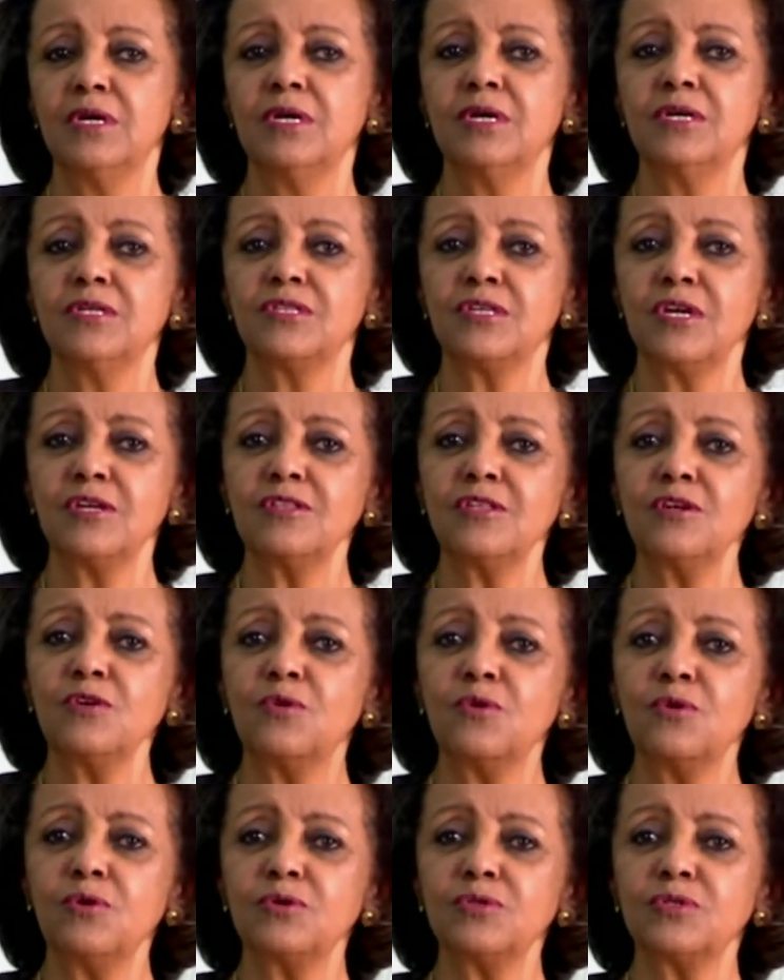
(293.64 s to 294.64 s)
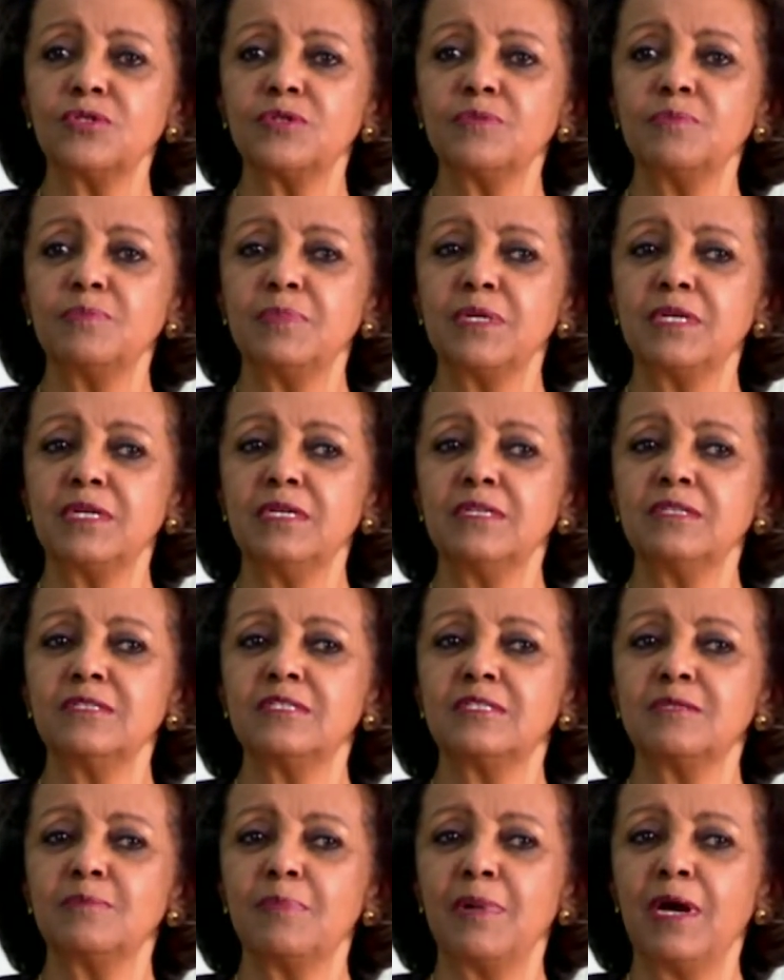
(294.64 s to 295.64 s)
Changing course
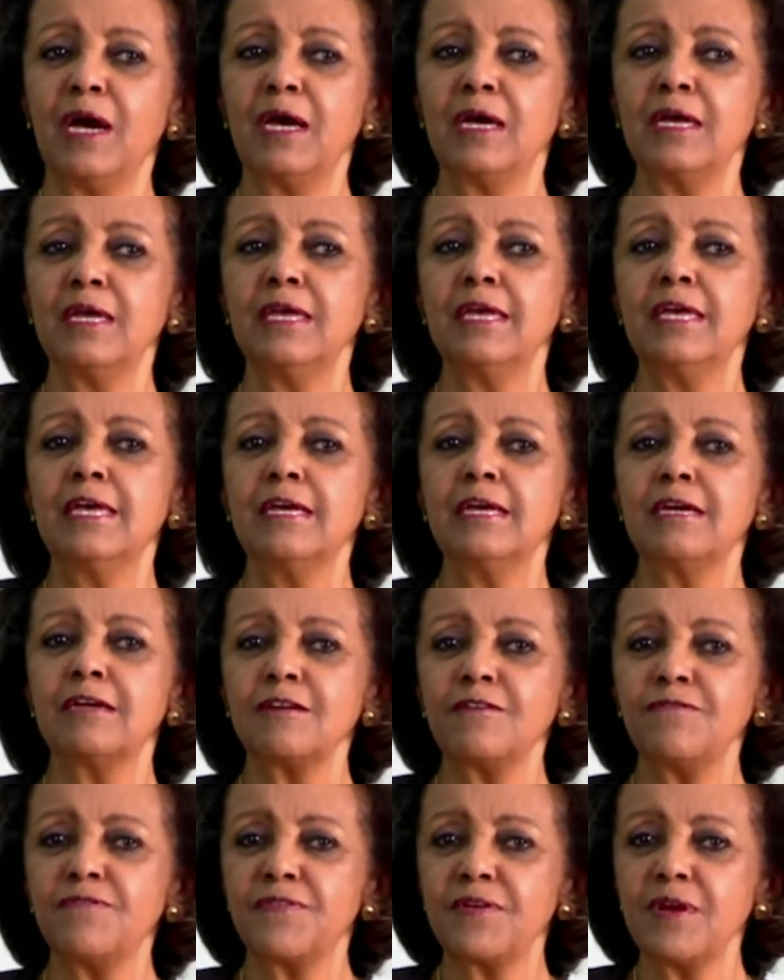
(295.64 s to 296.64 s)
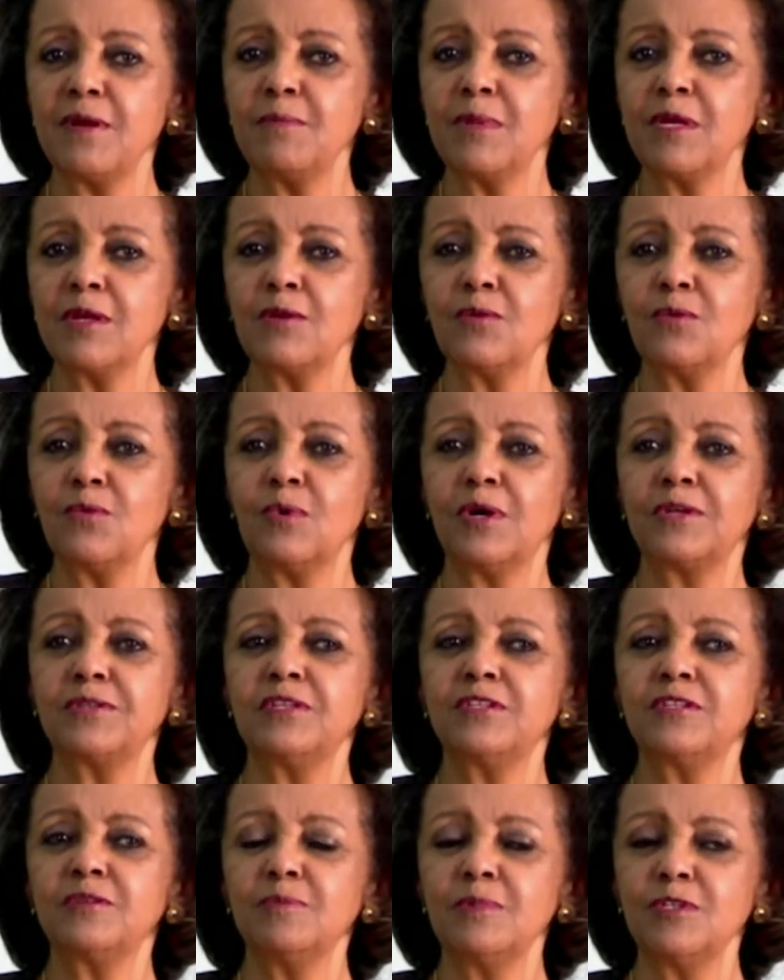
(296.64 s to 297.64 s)
begins by reframing what
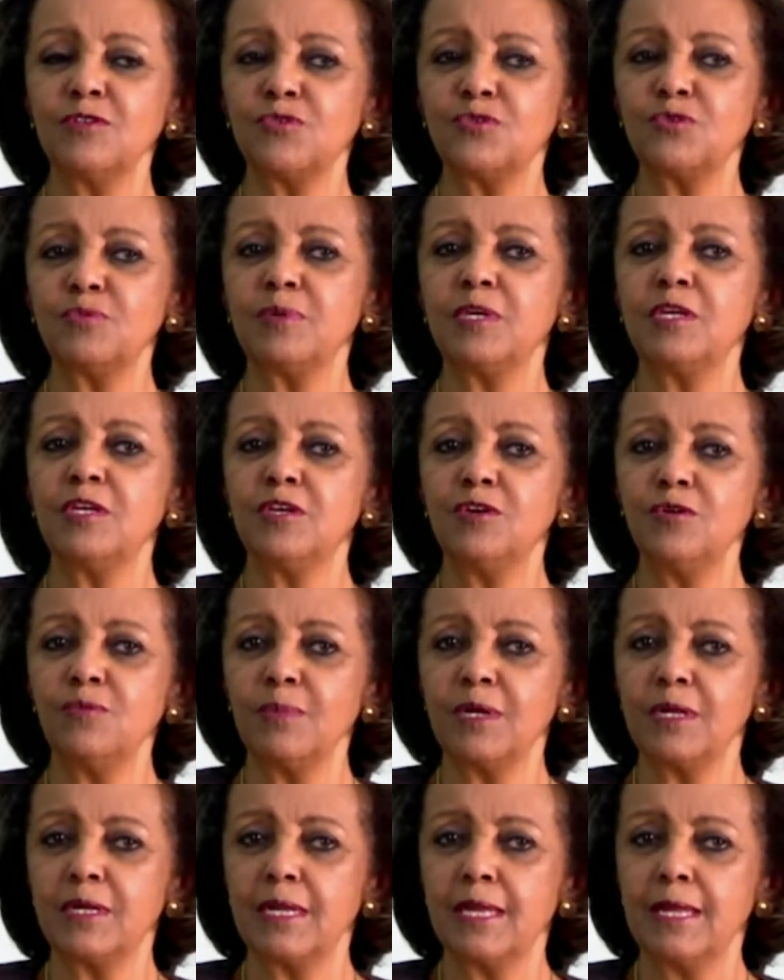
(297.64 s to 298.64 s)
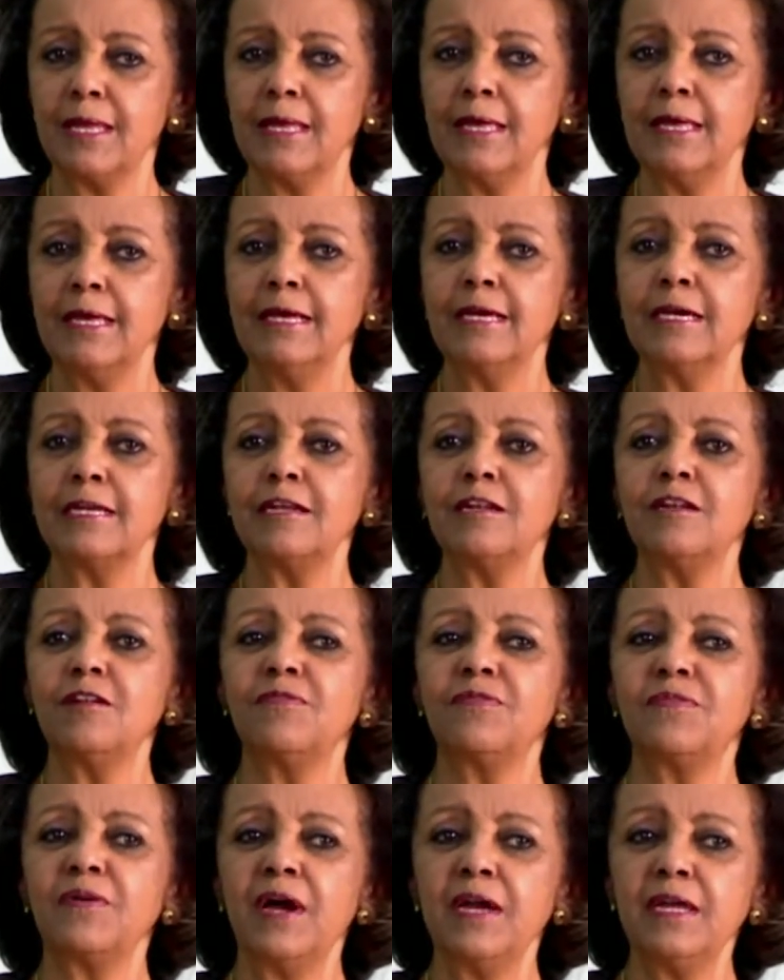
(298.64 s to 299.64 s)
it means to be human,
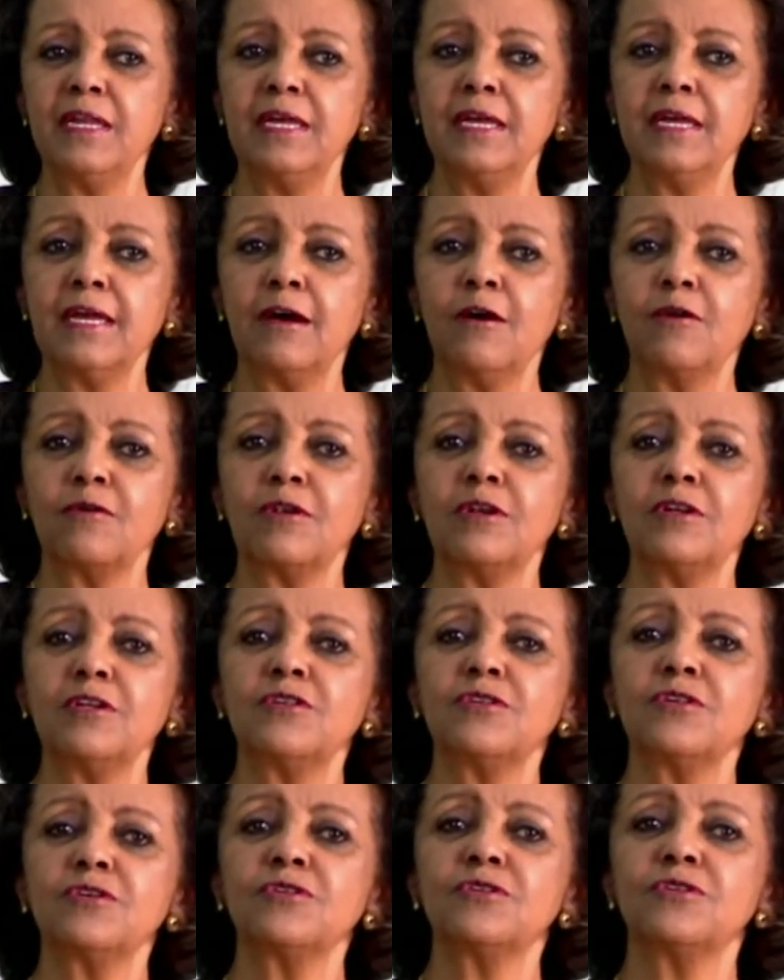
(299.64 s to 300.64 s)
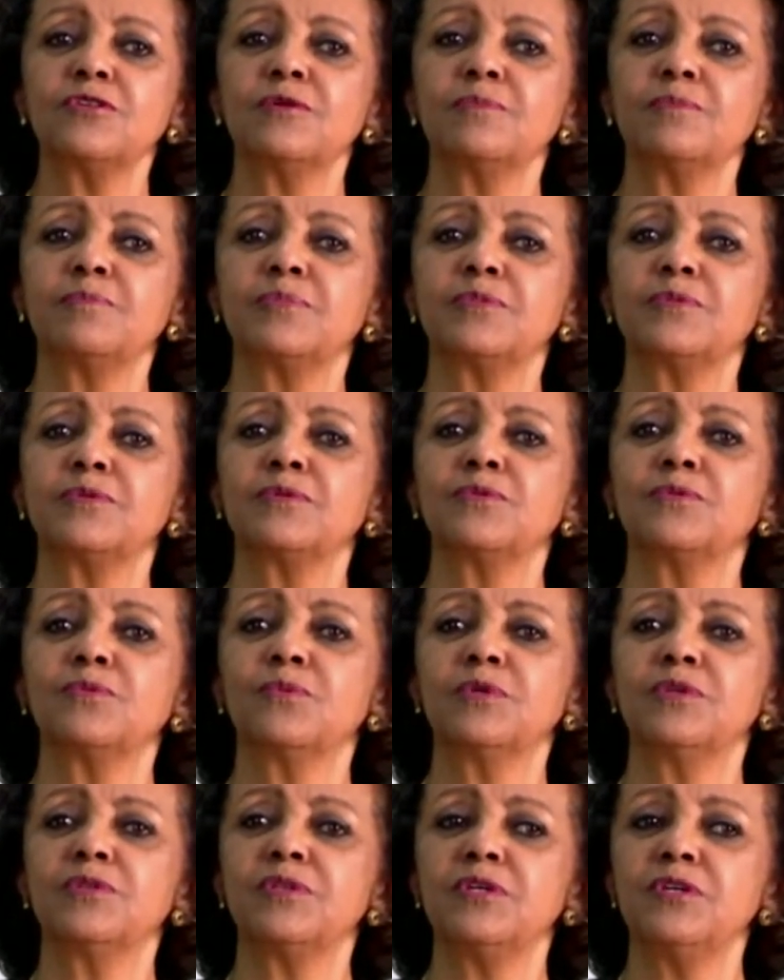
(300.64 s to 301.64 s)
redefining our relationships
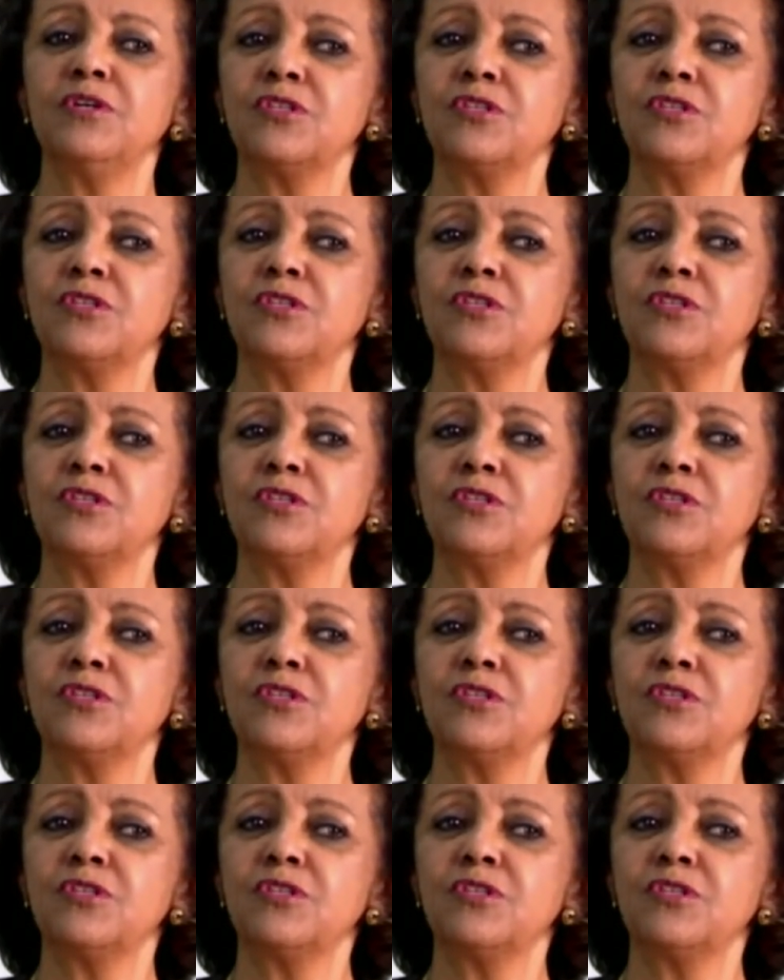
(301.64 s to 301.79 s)
with each